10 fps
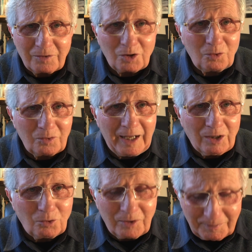The Lord,
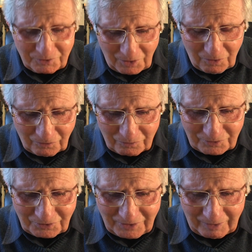our Lord himself,
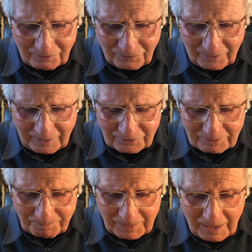was a sacrifice.